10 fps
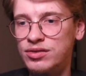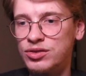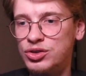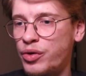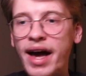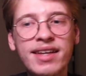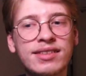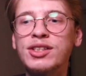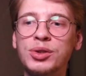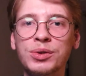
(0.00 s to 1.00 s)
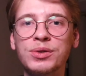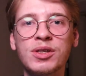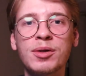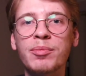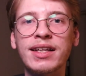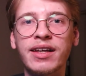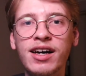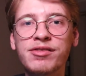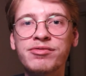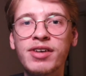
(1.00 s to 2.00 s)
drastic good in my
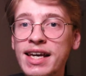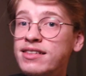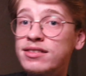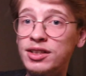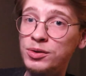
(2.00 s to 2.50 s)
life. Here's a little